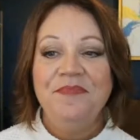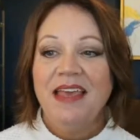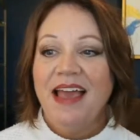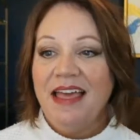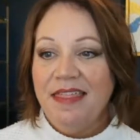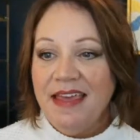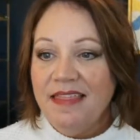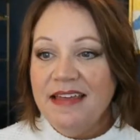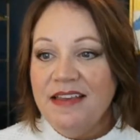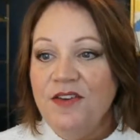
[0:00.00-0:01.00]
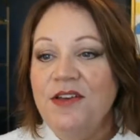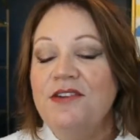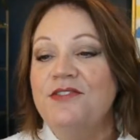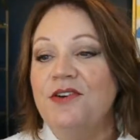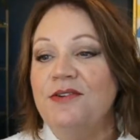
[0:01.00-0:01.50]
I think that New
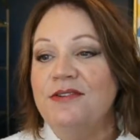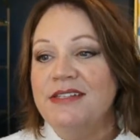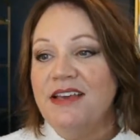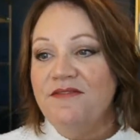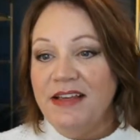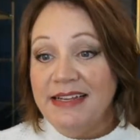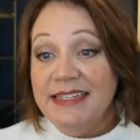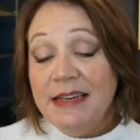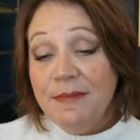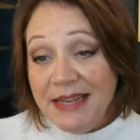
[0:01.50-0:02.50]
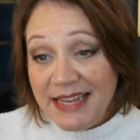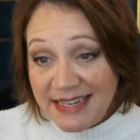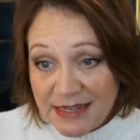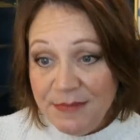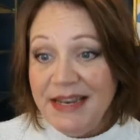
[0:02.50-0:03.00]
Year's goals can feel
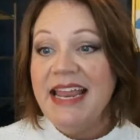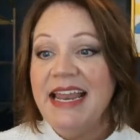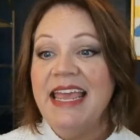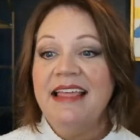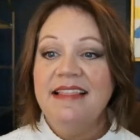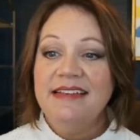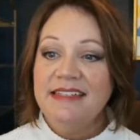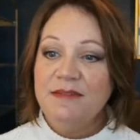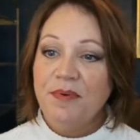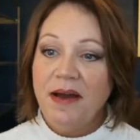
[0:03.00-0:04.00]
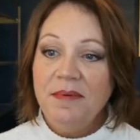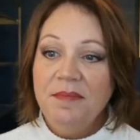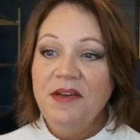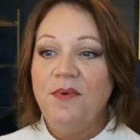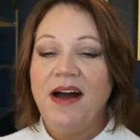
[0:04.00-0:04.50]
intimidating, and this is
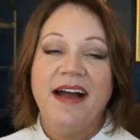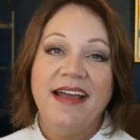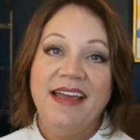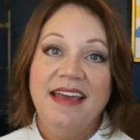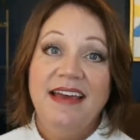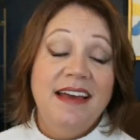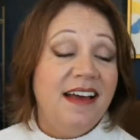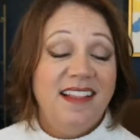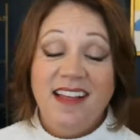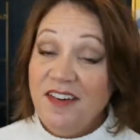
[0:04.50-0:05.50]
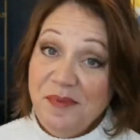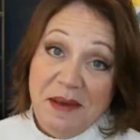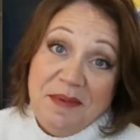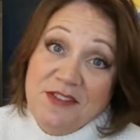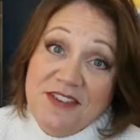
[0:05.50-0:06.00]
probably why a lot of
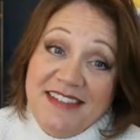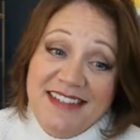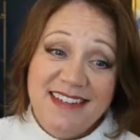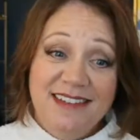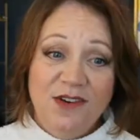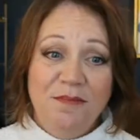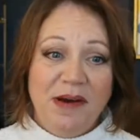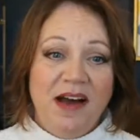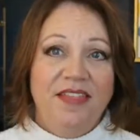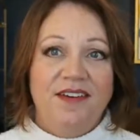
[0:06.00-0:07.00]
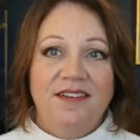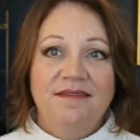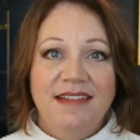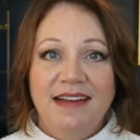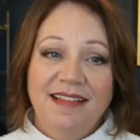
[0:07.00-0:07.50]
people just don't bother.
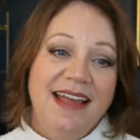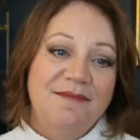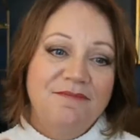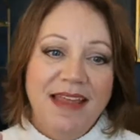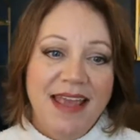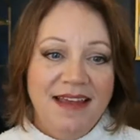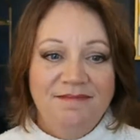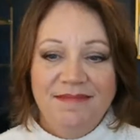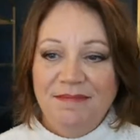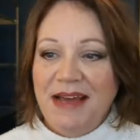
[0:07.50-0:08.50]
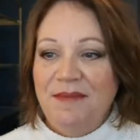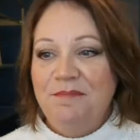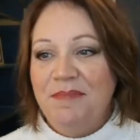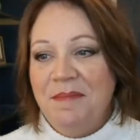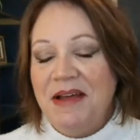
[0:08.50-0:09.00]
They're like, "Nah, I'm
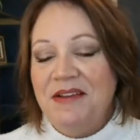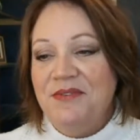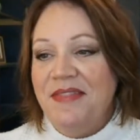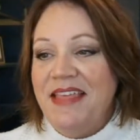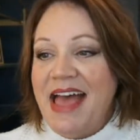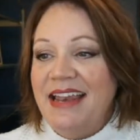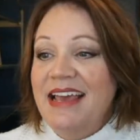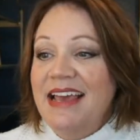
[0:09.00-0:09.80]
not doing that."